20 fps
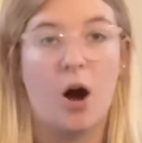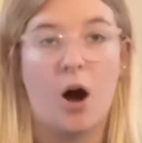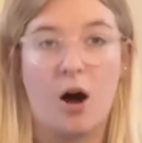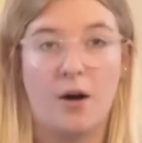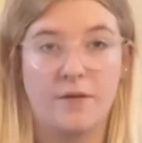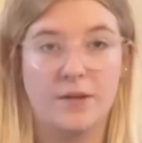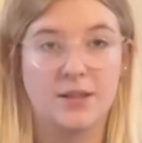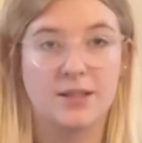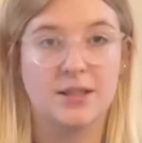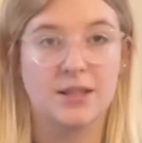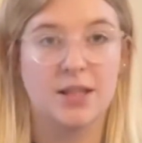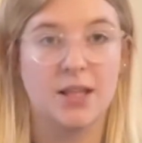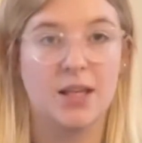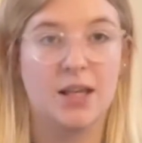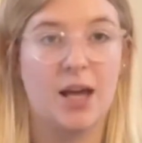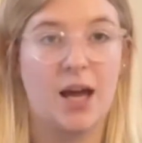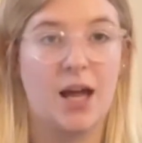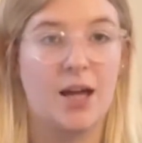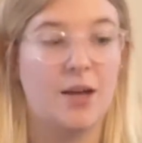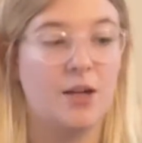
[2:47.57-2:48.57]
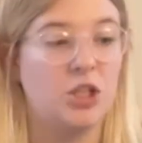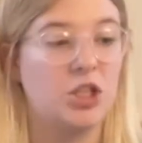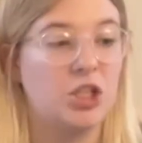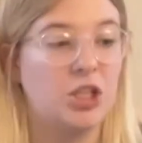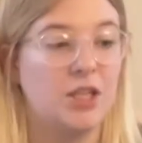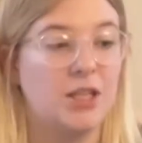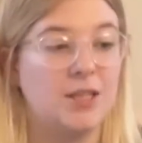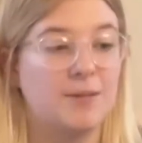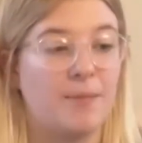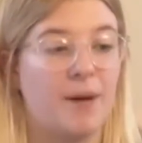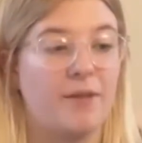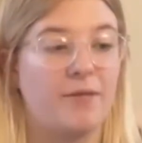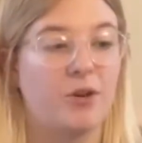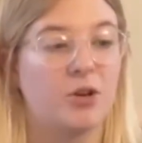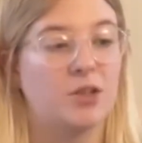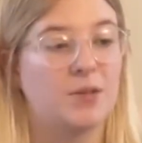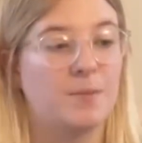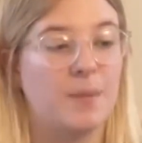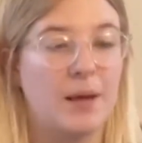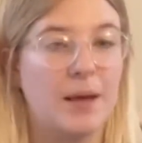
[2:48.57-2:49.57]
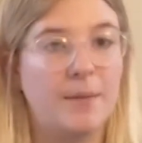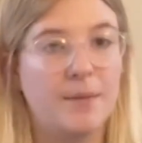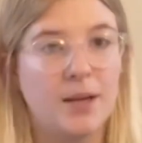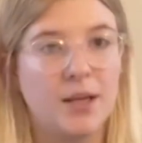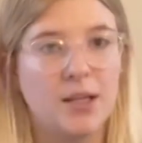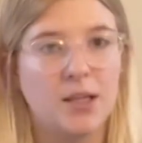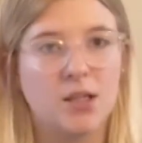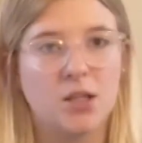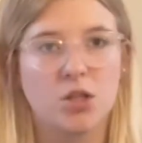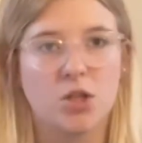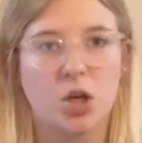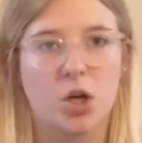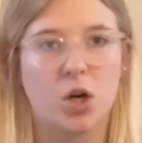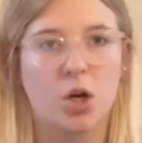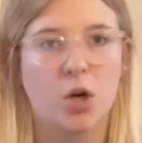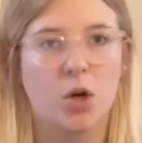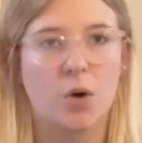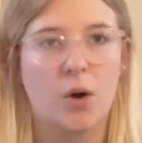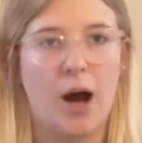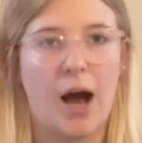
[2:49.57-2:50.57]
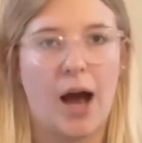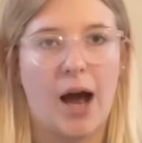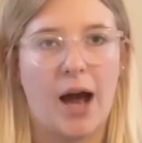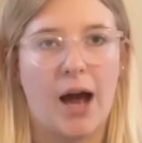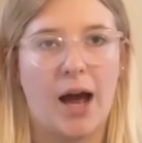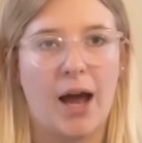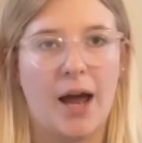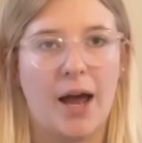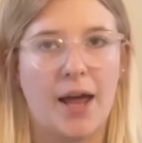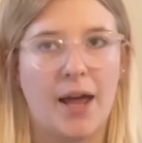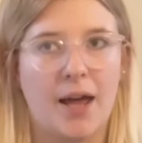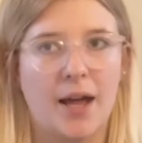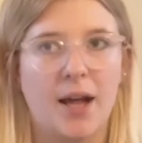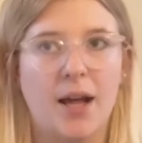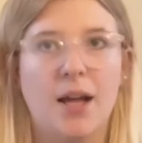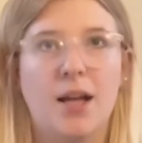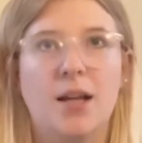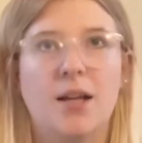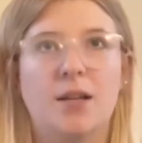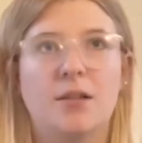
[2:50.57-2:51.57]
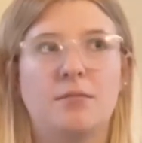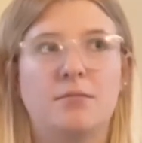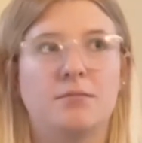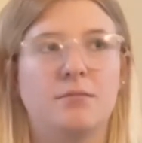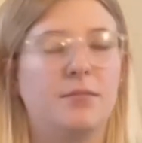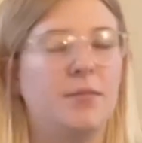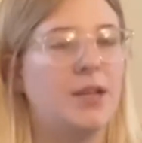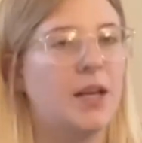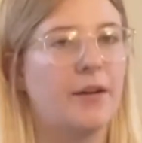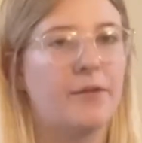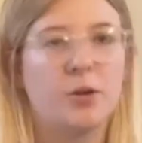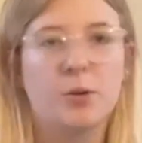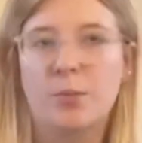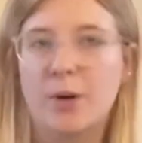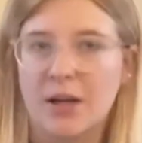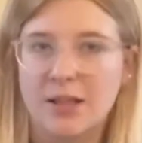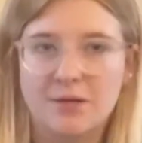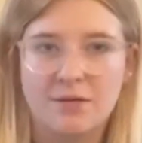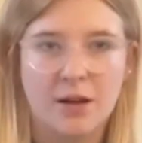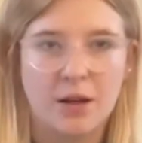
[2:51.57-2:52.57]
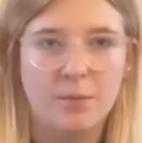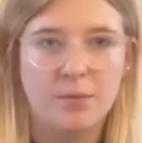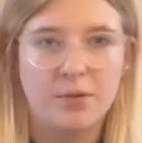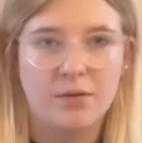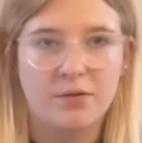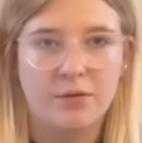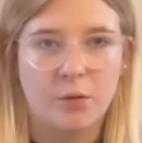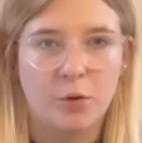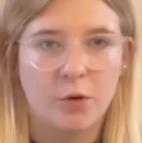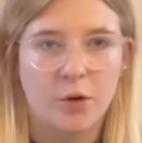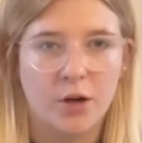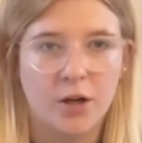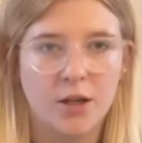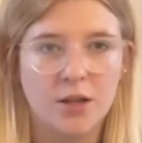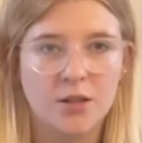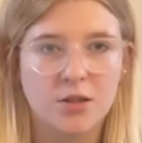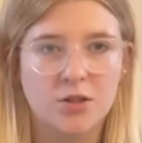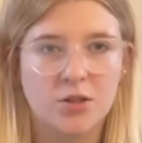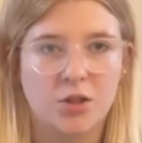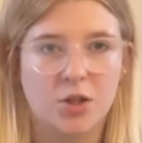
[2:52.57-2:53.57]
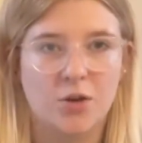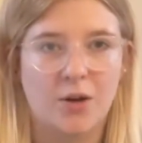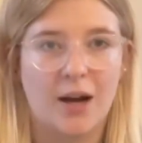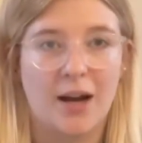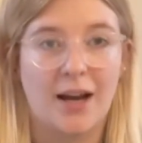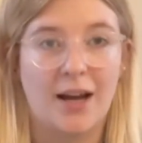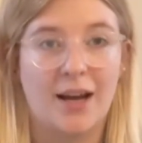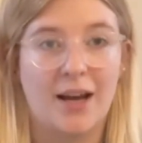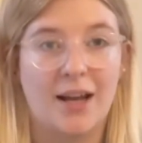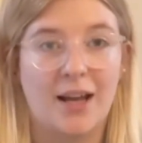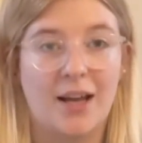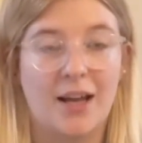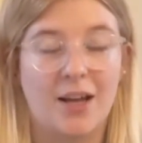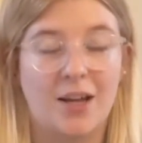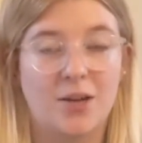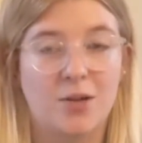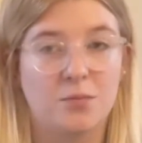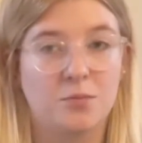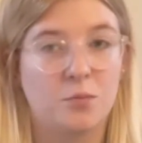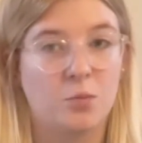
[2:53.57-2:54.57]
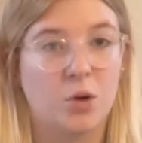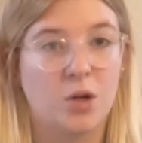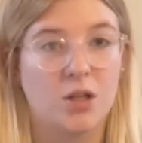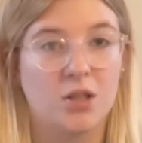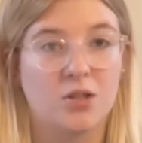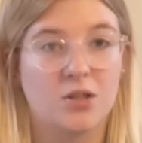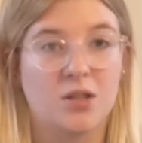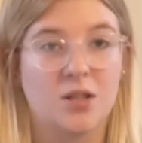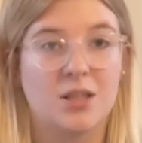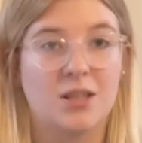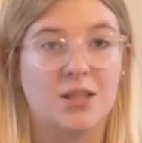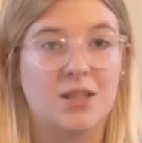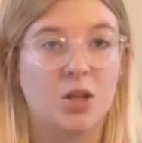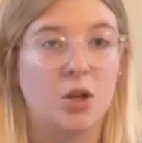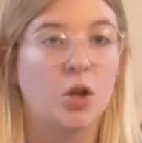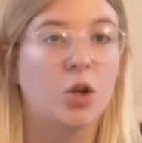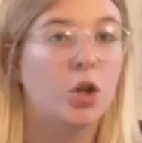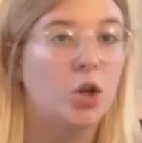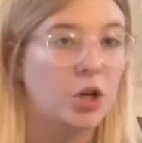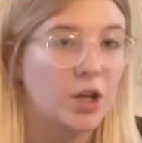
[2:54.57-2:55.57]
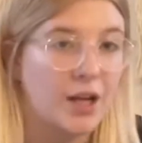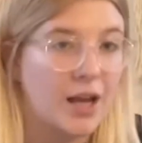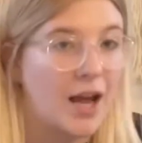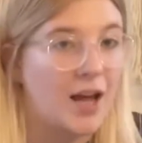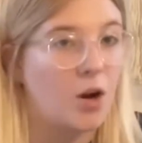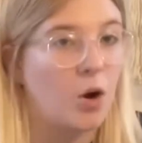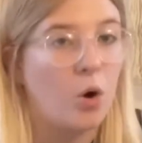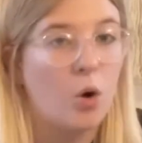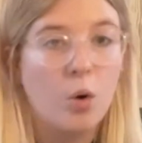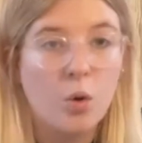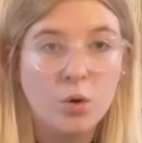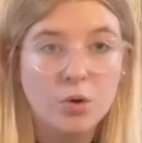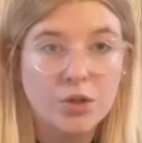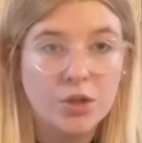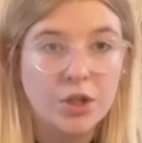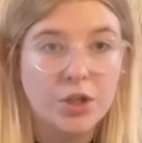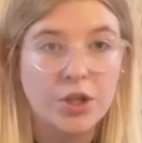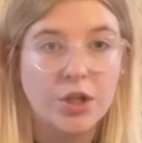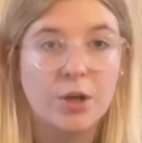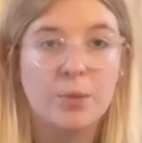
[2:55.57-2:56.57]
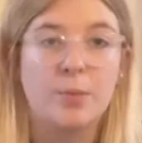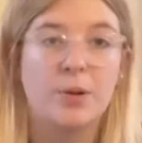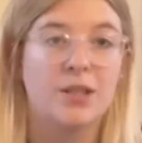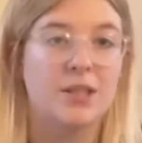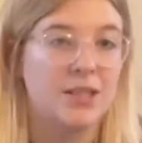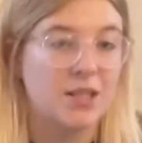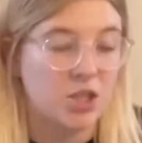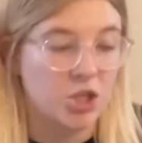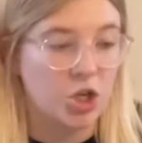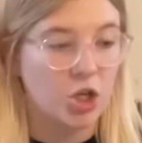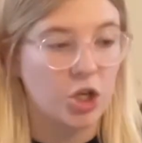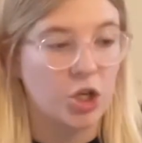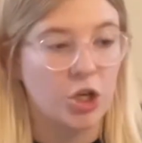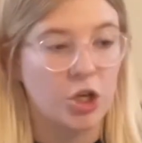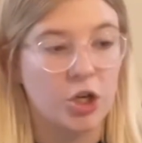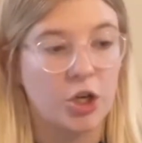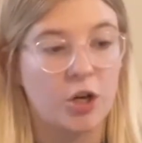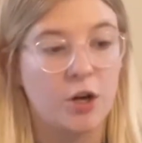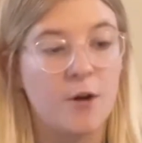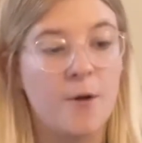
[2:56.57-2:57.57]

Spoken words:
Obviously, she's my first baby, so I never breastfed before, so I was still learning how to hold her, position her.